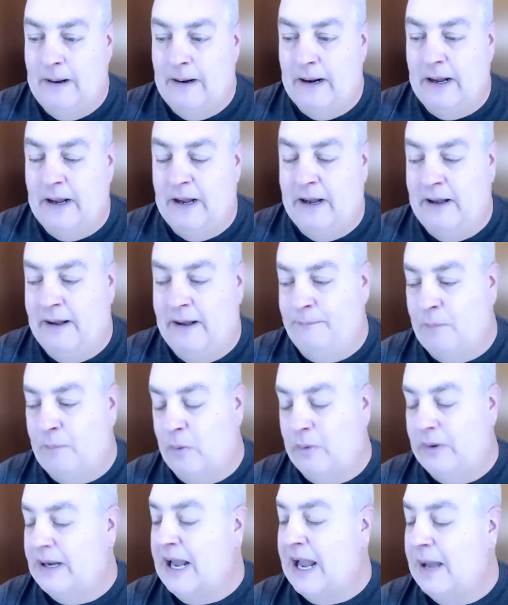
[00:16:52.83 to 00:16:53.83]
But
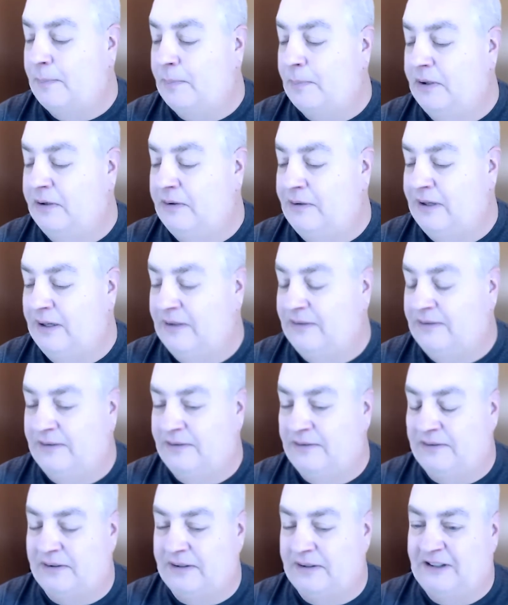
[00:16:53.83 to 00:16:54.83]
what happens
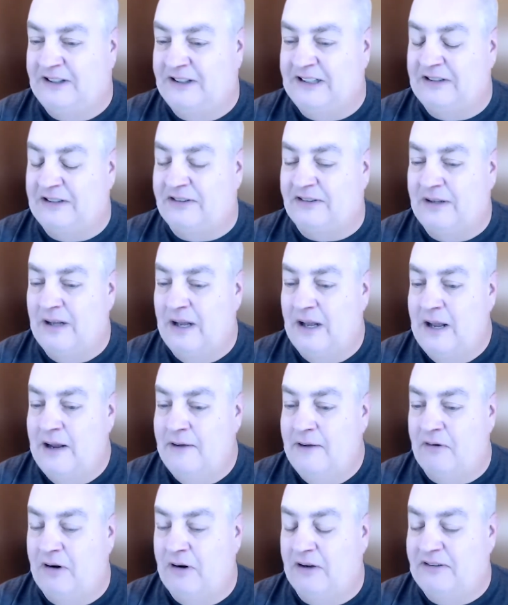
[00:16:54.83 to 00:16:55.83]
is since,
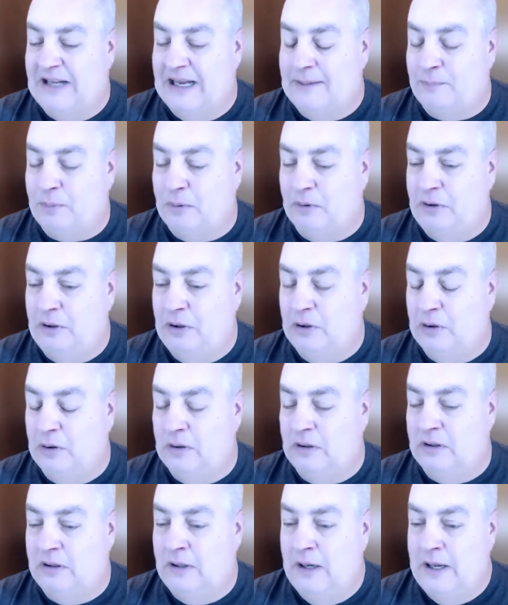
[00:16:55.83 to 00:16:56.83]
for example,
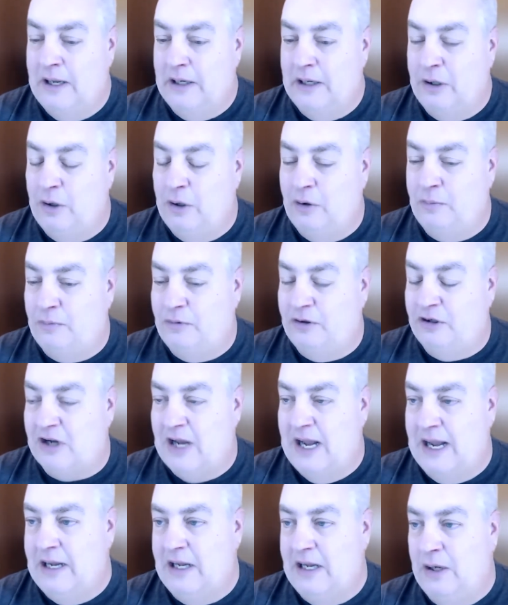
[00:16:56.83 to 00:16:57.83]

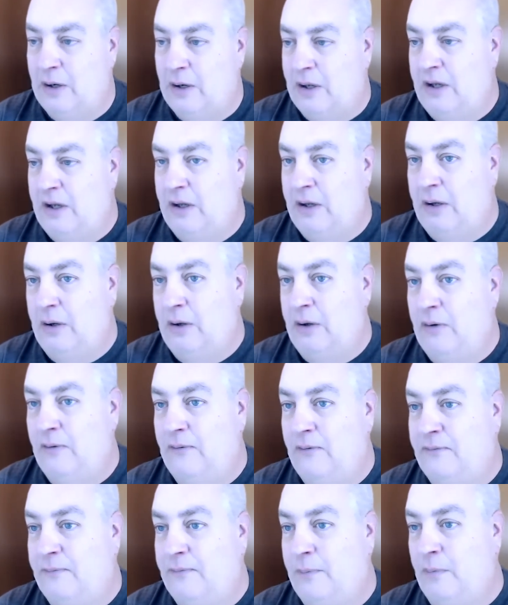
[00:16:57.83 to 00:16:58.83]

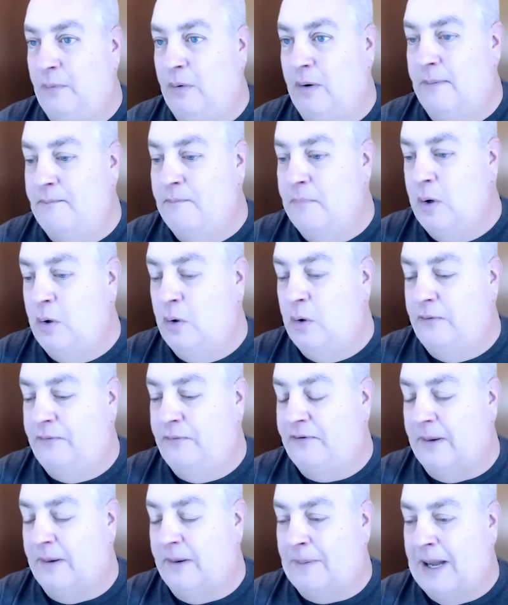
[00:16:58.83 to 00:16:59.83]
you've
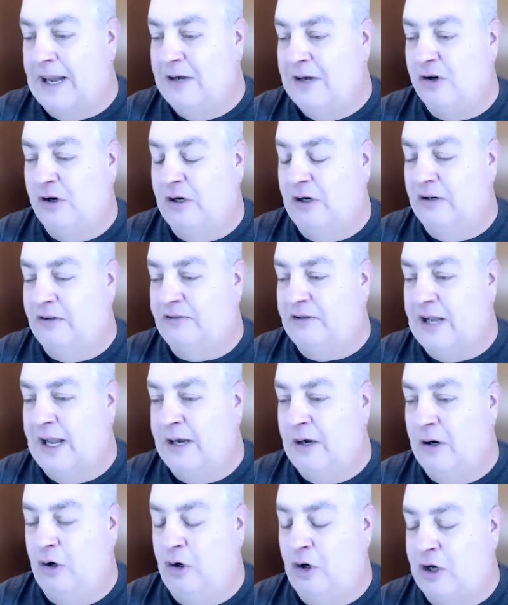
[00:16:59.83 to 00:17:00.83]
removed a page on your site,
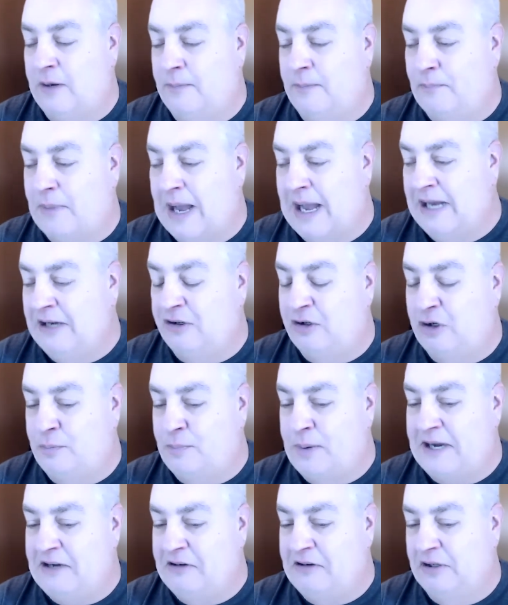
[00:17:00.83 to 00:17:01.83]
or you combine two
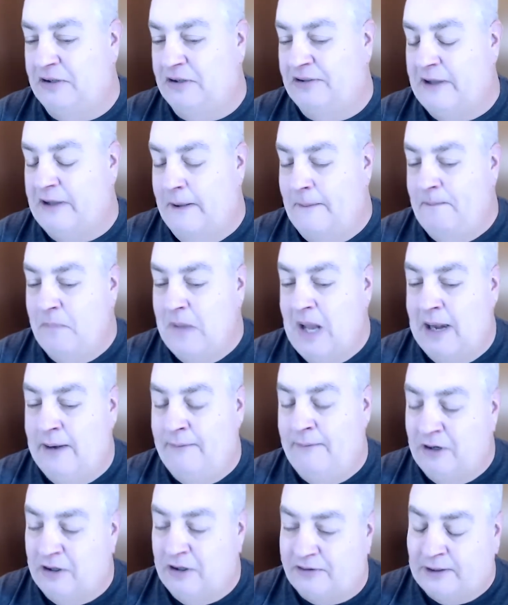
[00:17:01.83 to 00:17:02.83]
pages,
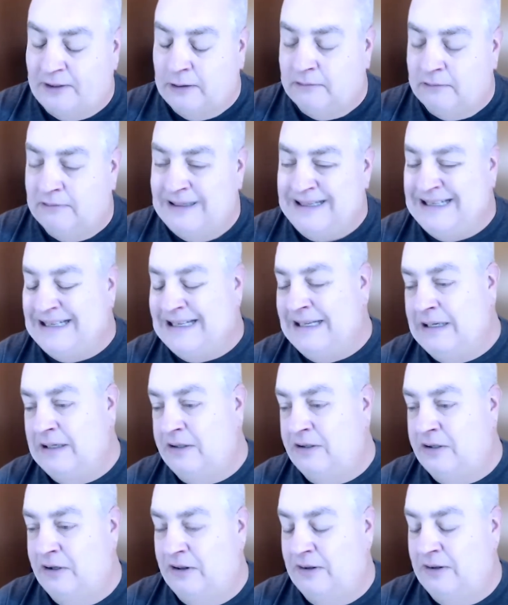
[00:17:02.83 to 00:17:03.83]
if you're still linking to the